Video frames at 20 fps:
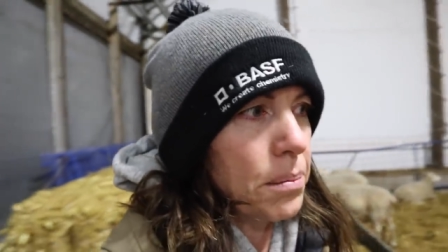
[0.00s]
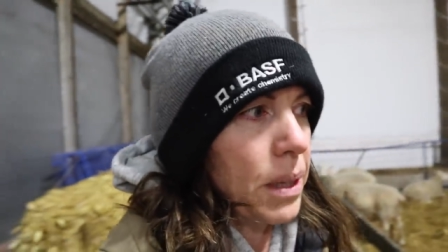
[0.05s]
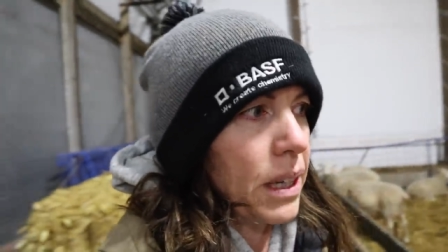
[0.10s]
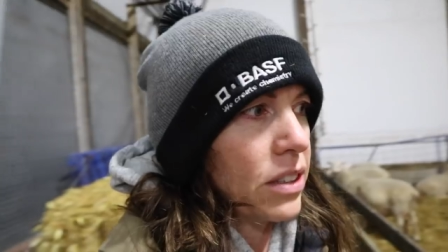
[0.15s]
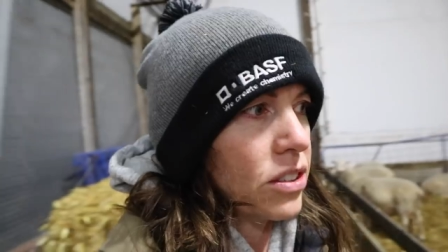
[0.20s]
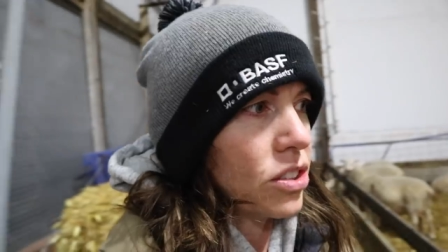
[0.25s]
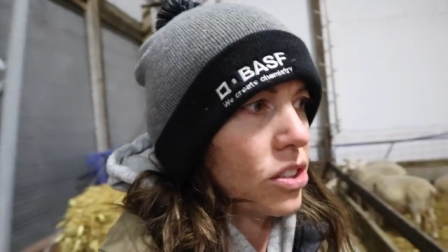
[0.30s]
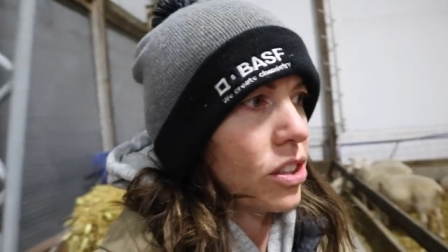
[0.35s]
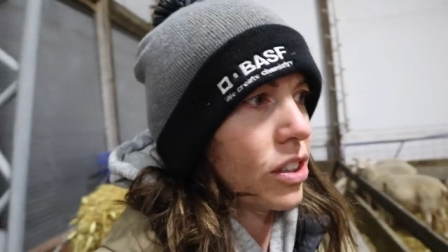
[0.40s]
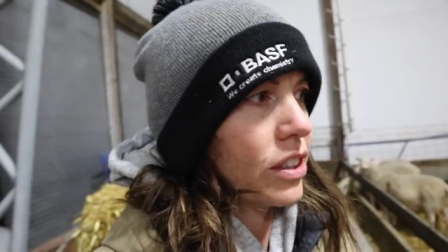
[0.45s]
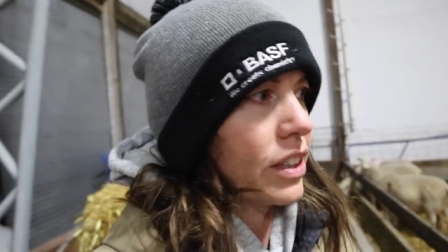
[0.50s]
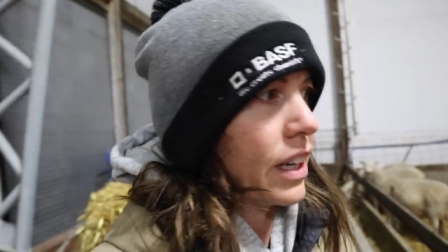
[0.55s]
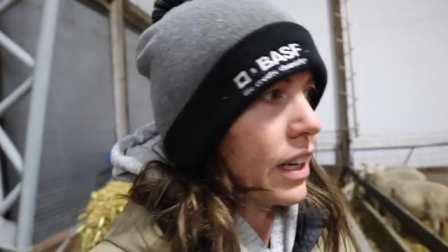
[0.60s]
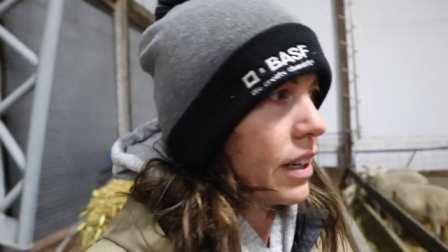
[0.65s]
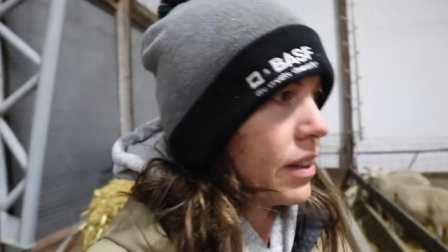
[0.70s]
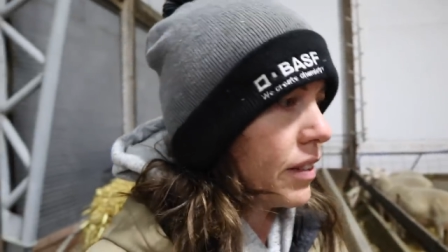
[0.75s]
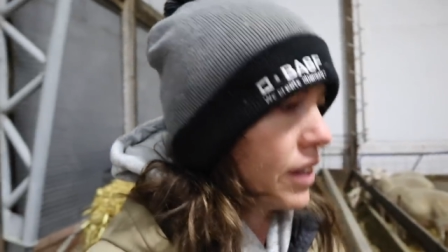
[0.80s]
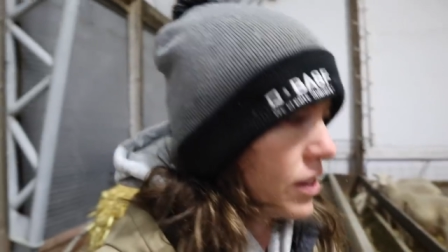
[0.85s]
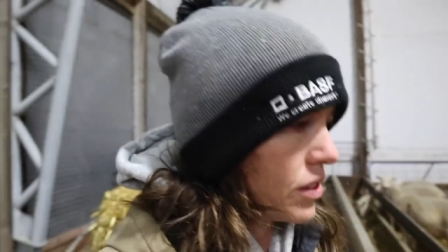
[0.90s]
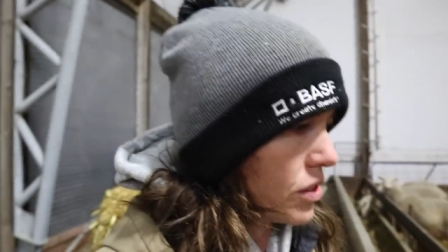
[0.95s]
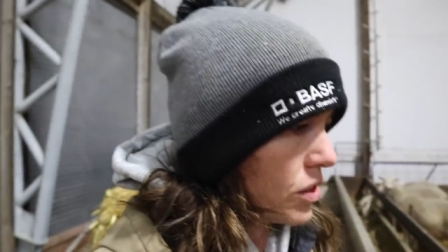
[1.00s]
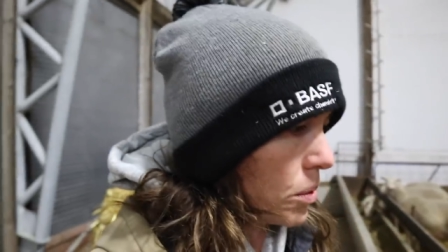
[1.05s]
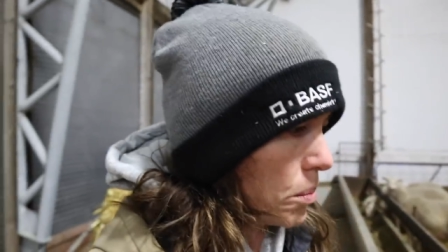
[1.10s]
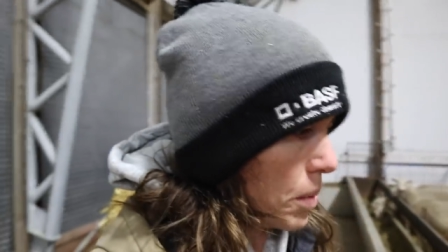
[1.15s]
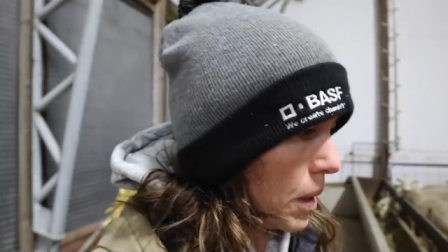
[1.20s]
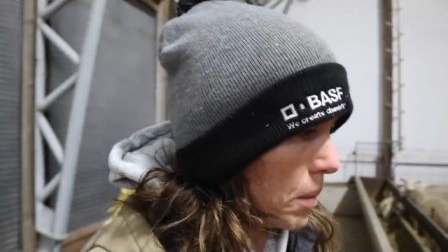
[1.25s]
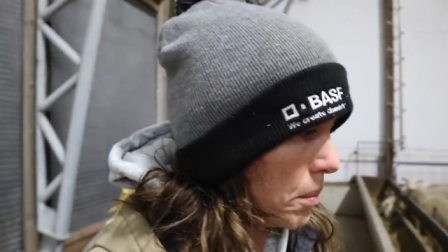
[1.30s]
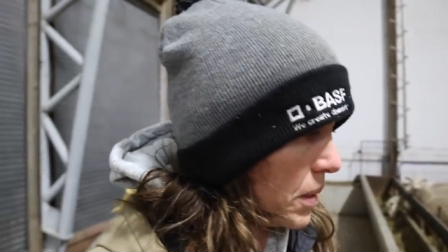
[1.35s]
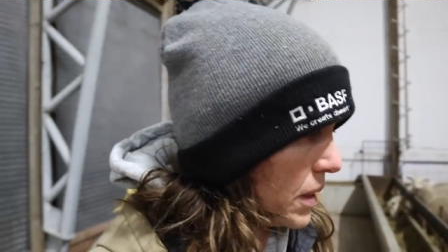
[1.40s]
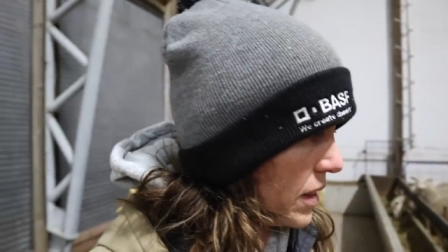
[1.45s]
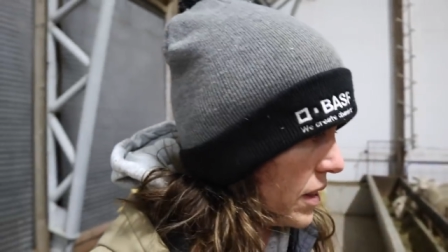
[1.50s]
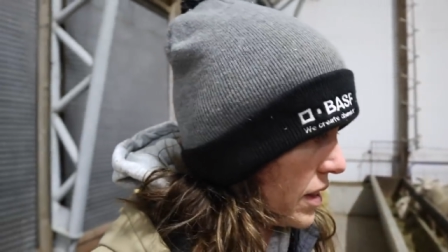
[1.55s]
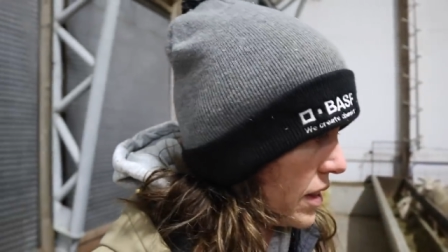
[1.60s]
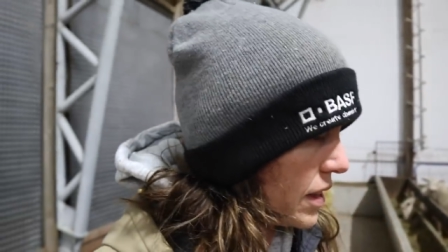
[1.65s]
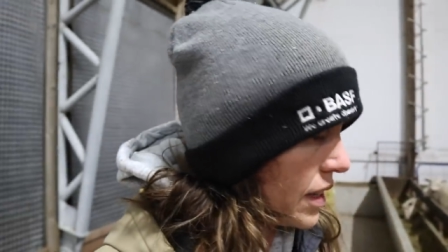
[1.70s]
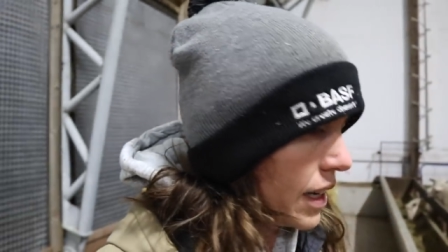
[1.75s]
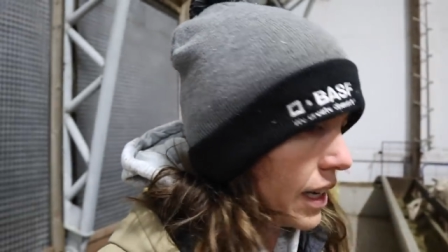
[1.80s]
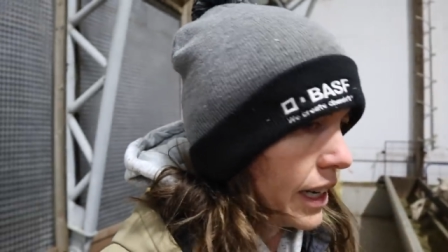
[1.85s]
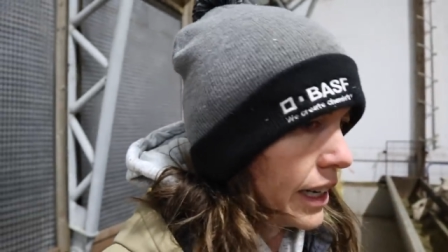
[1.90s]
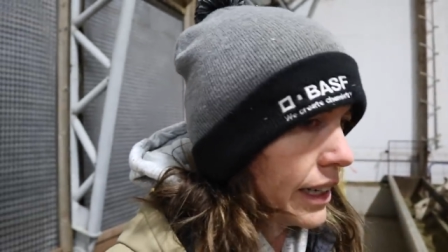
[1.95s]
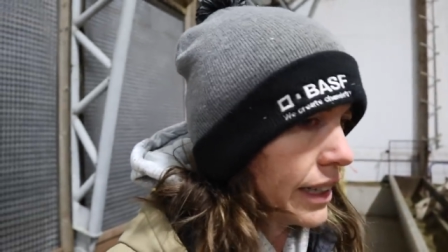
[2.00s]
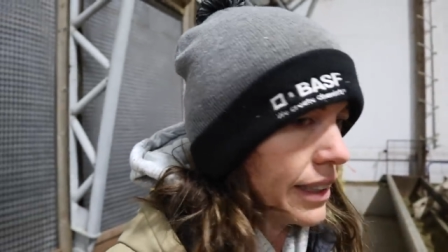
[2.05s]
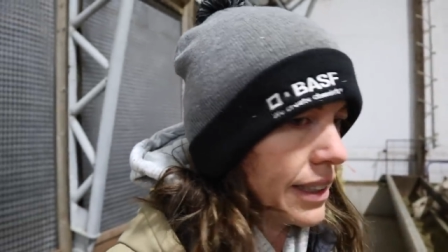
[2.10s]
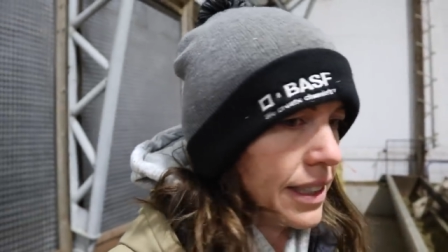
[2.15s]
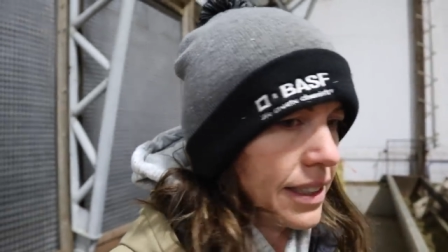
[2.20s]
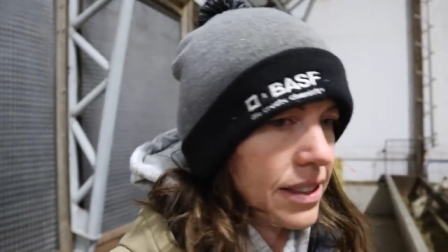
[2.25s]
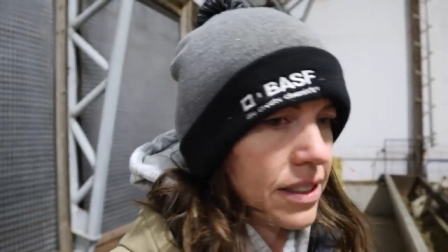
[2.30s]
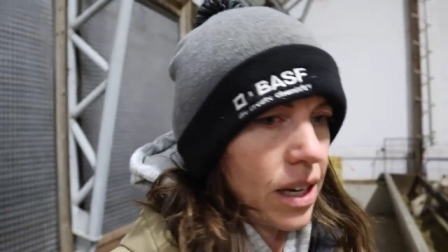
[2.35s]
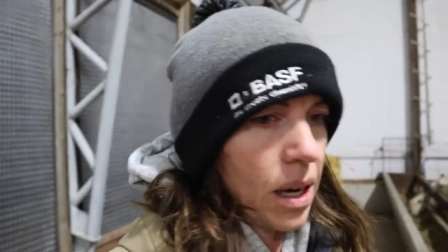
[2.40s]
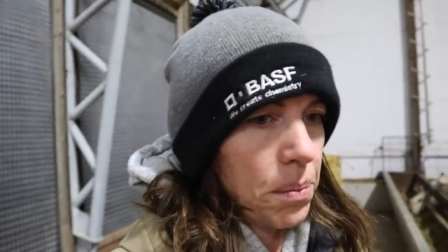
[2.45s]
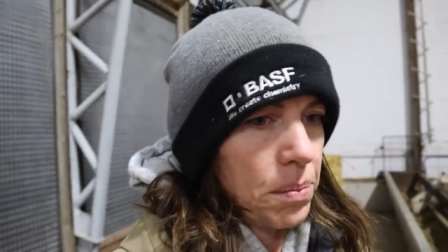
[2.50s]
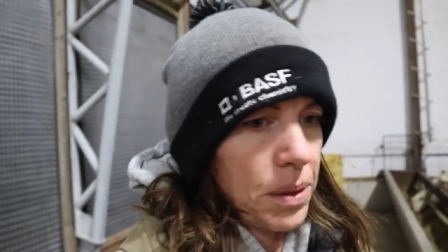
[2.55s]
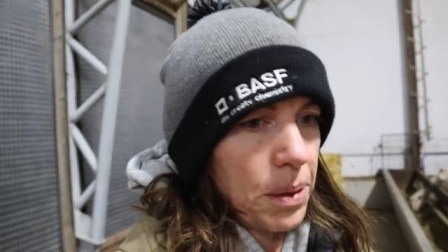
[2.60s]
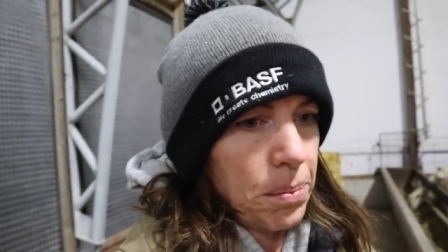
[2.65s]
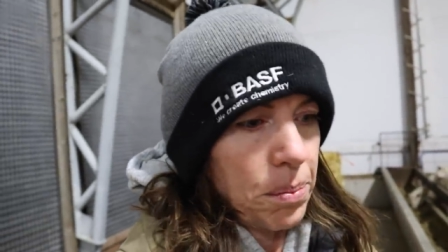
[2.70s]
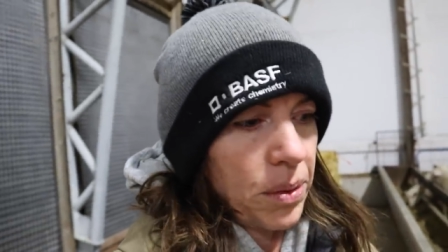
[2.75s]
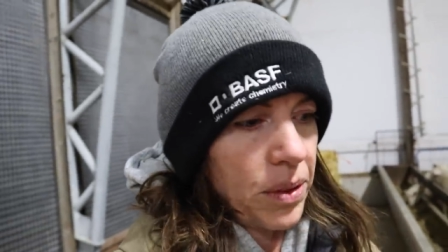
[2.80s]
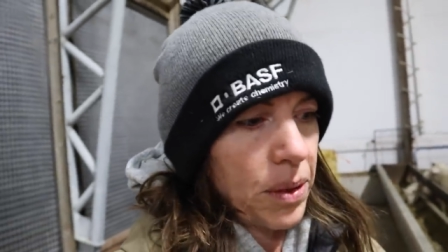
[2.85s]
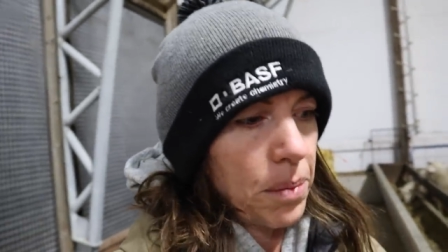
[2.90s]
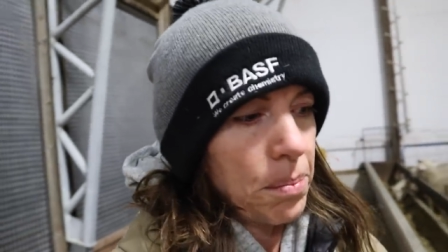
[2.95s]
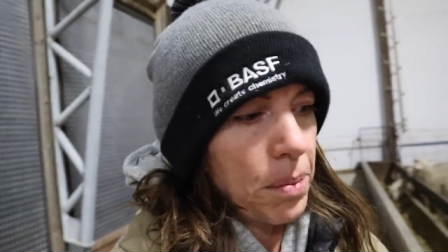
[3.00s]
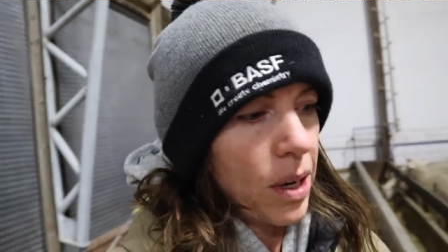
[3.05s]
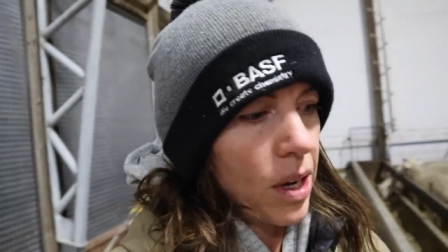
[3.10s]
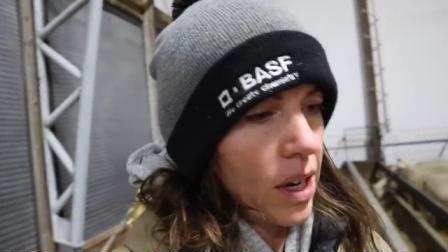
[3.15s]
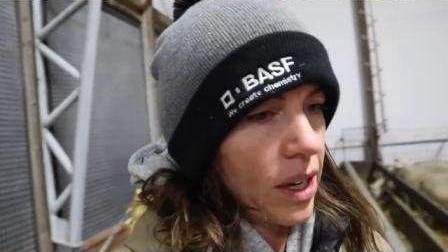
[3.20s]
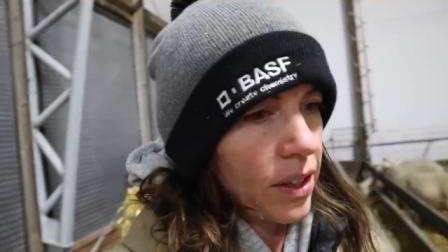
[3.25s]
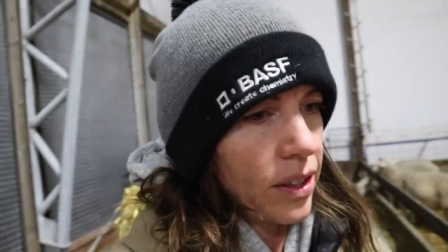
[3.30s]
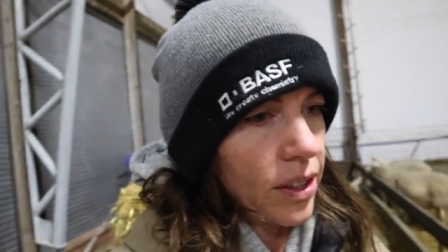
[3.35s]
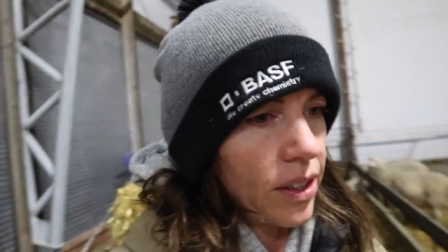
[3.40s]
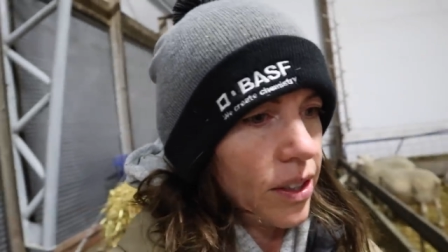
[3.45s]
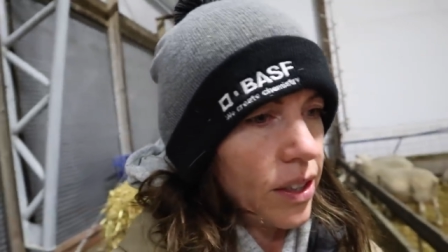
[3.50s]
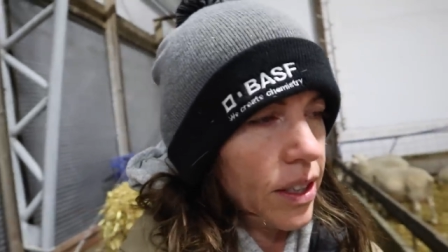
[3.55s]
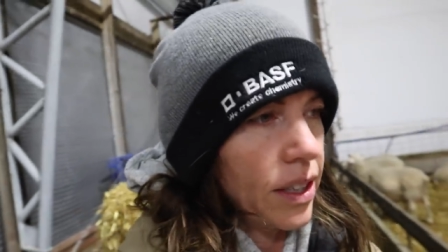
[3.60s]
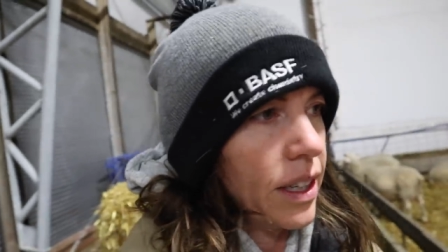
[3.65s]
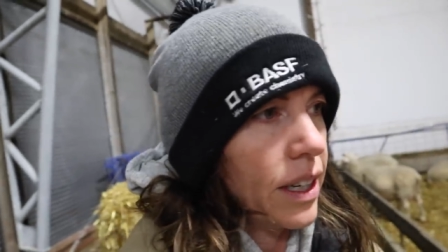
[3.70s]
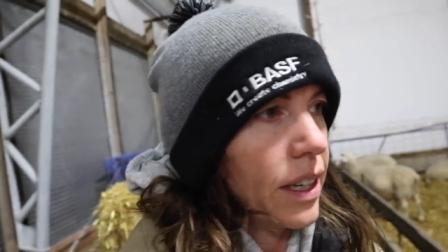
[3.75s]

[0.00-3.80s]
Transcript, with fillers: make sure none of these new babies need topped up with a bottle.